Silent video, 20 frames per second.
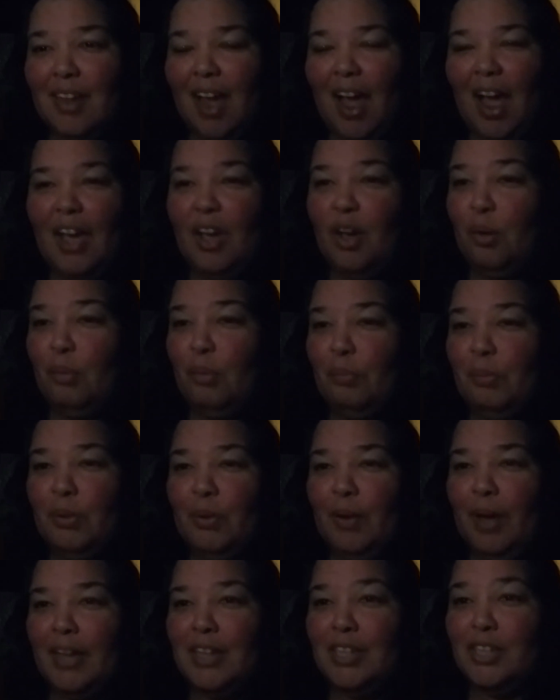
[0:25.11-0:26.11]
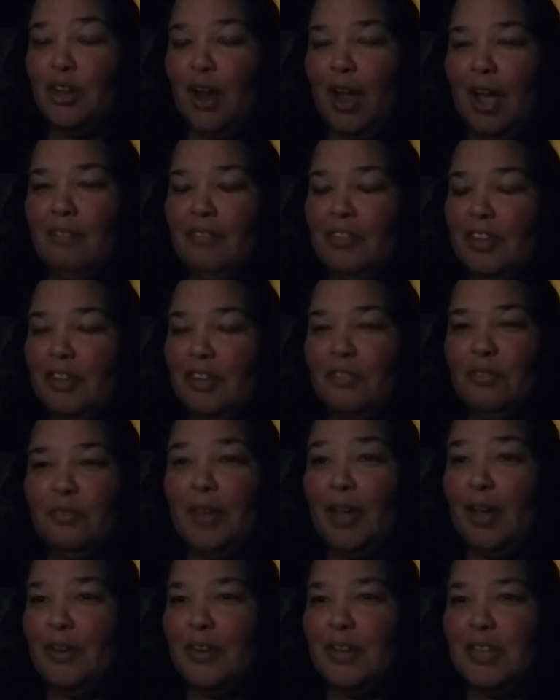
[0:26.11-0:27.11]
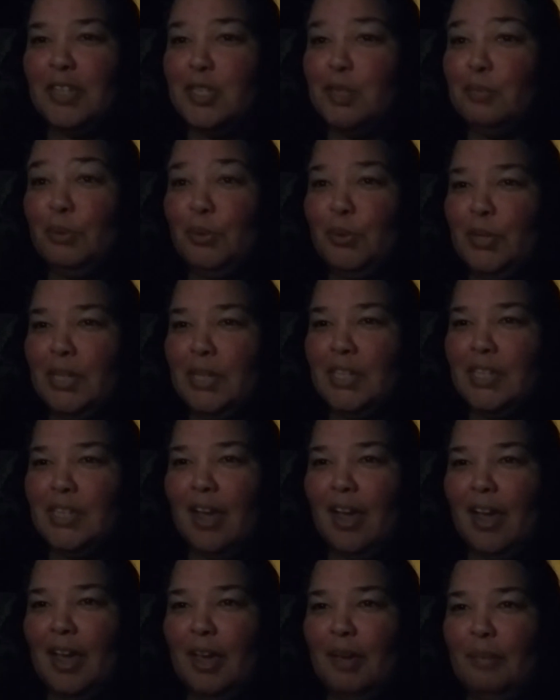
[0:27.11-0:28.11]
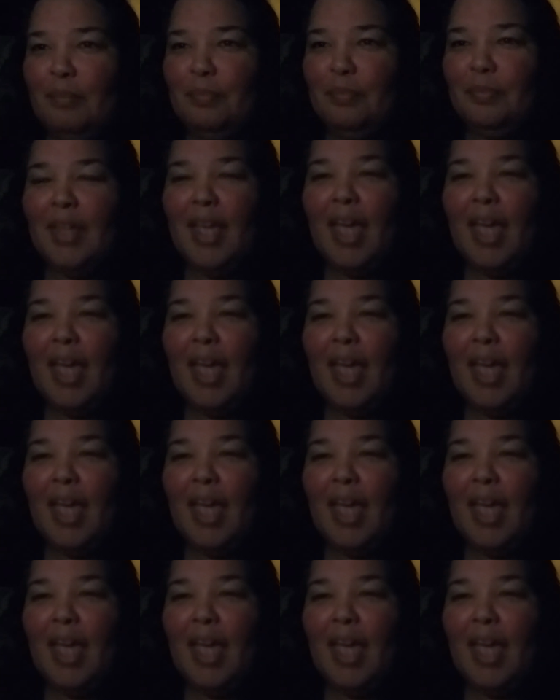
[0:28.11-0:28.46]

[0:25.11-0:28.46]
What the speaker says: I hope you guys are having a very spooky time.